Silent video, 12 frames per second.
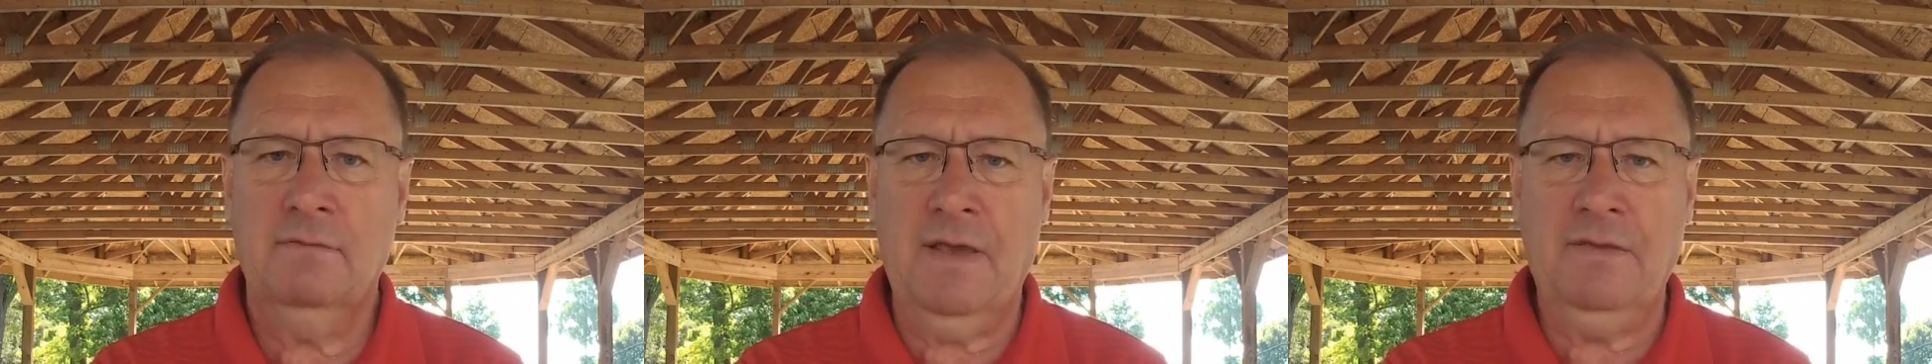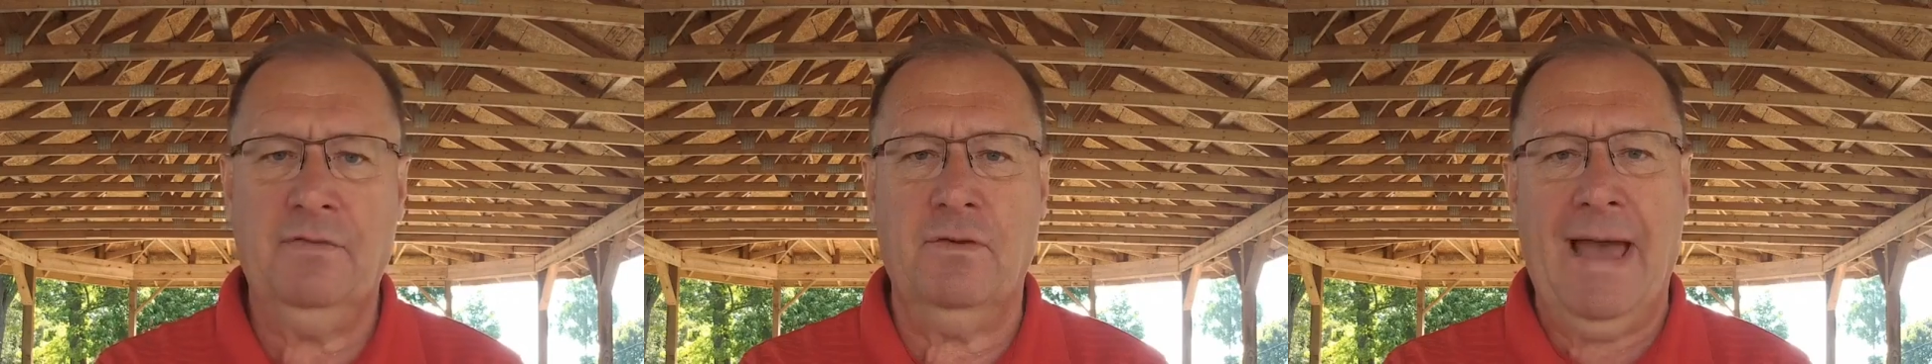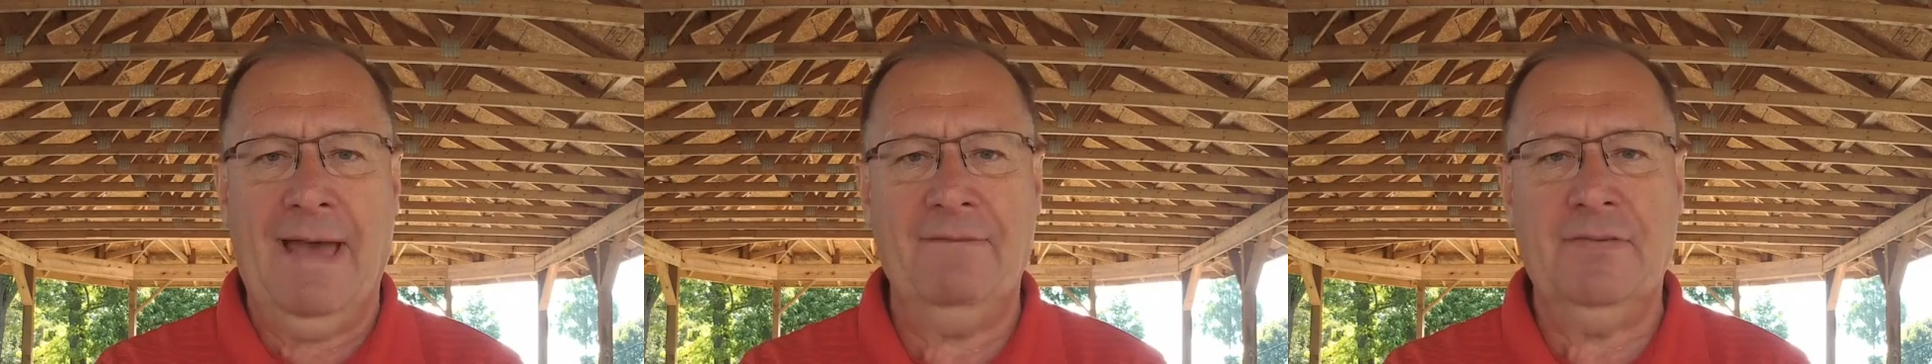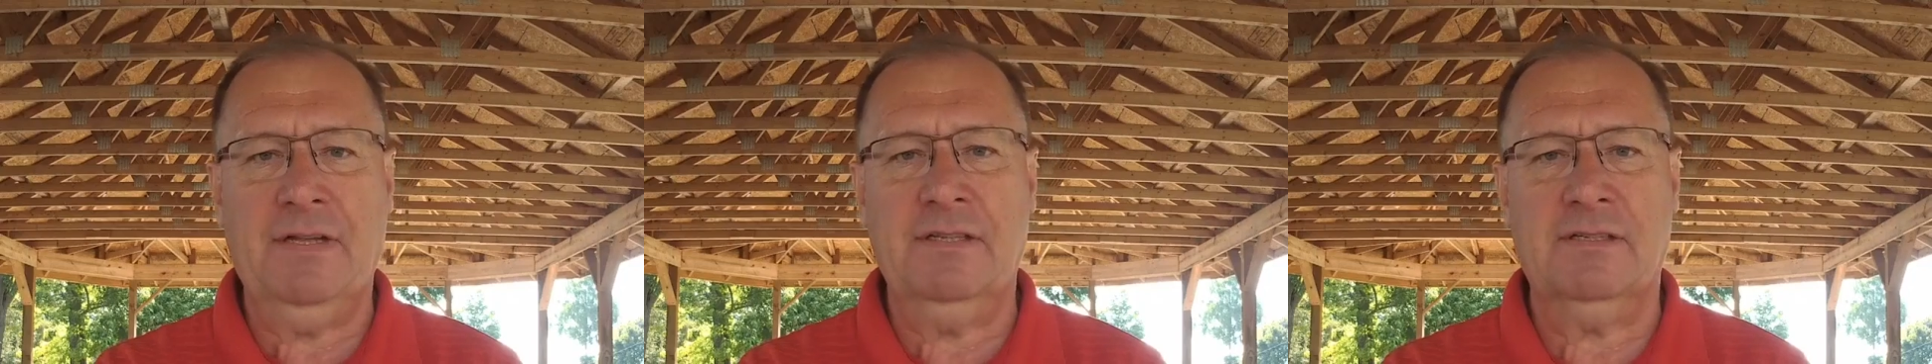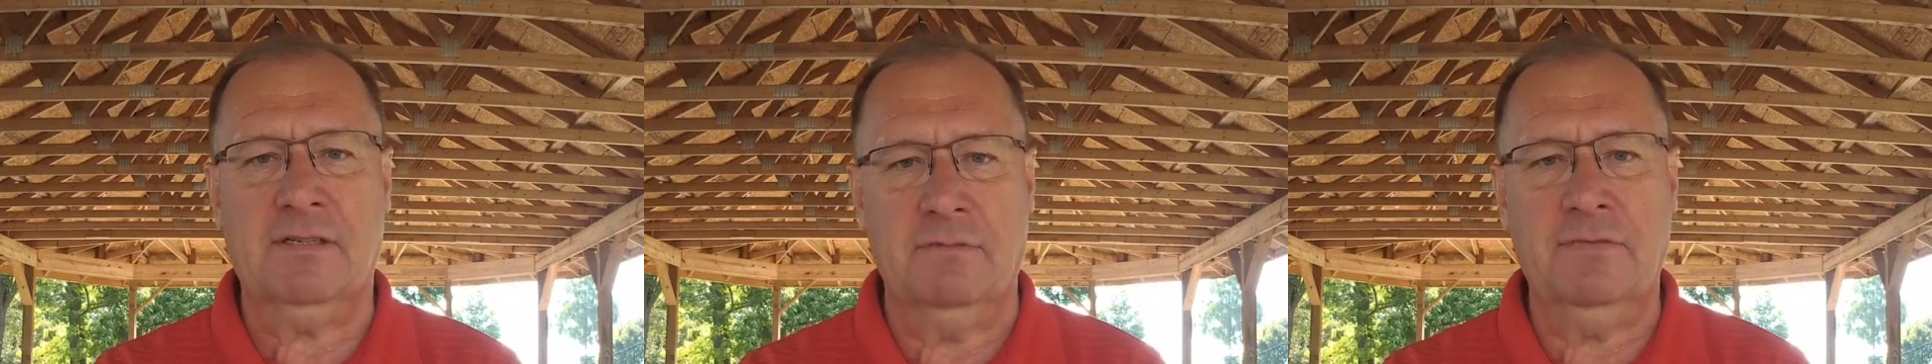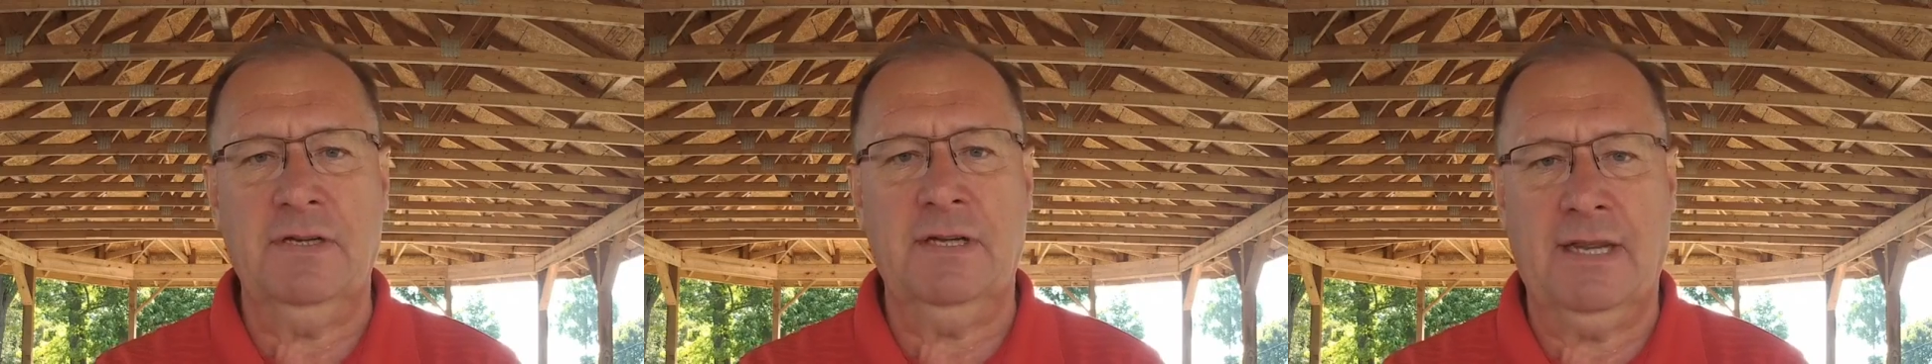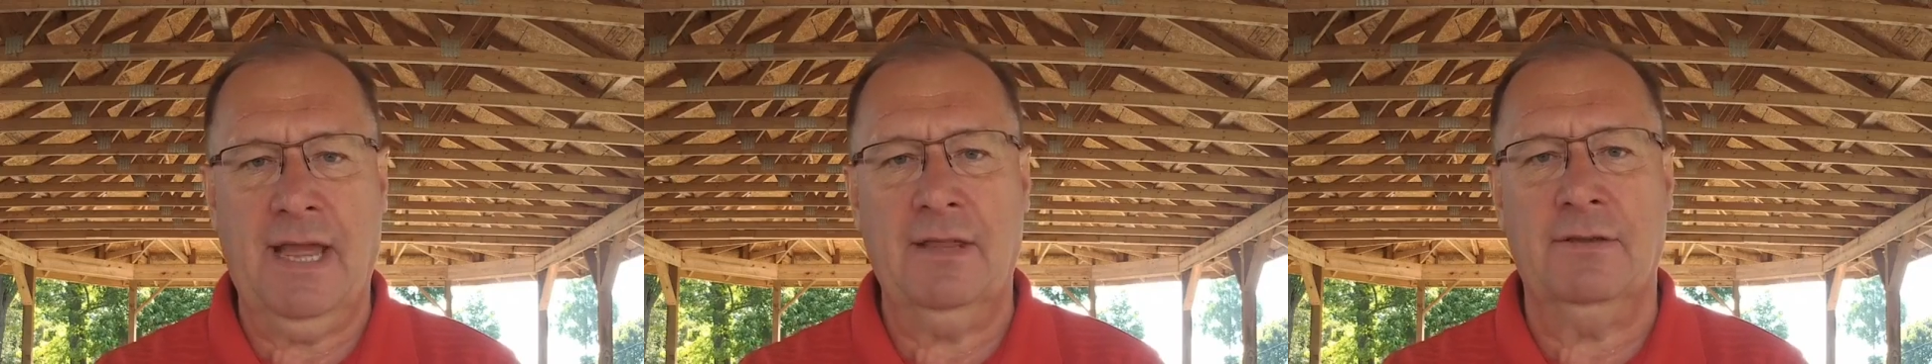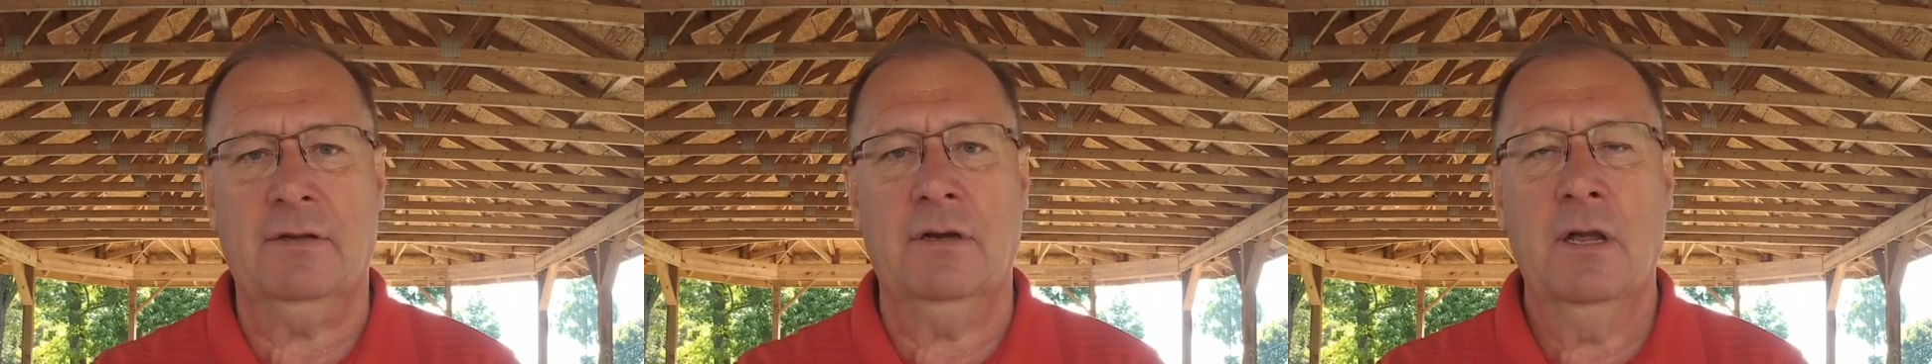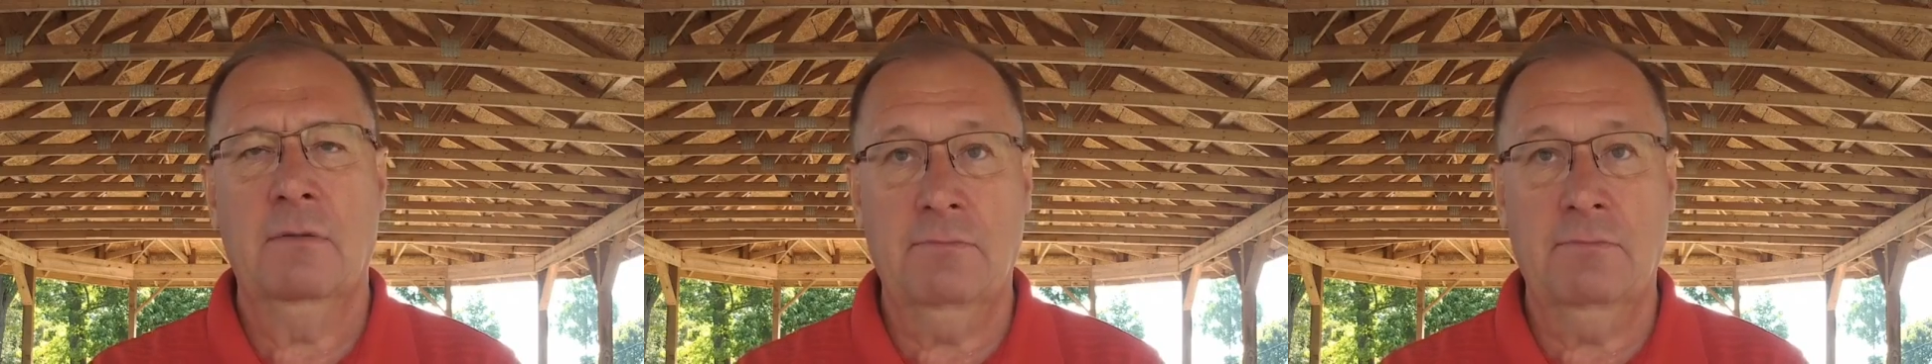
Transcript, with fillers: faithful advocates serving together